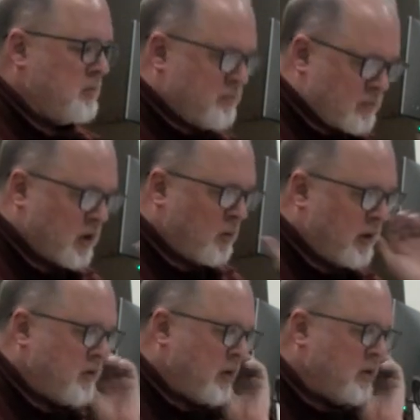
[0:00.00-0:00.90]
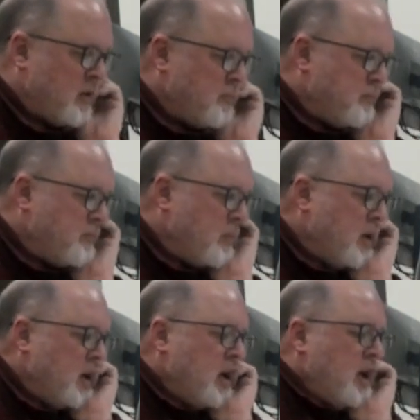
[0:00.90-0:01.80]
But look at what he says.
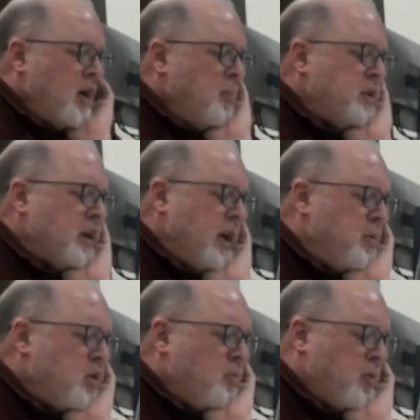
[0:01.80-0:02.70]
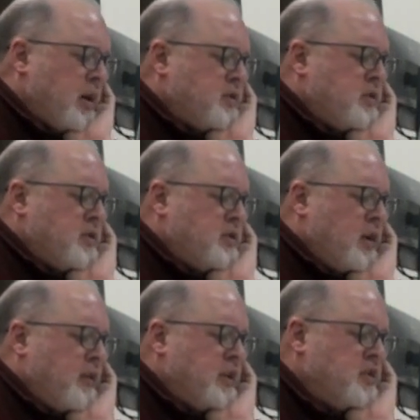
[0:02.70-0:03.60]
But the chemical process
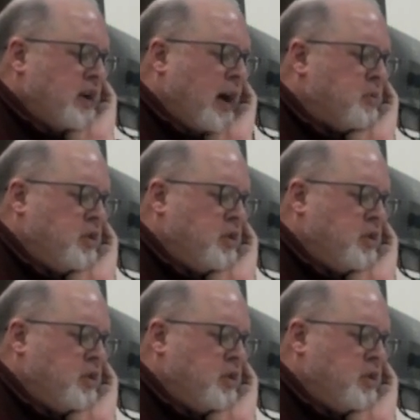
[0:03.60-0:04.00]
itself is not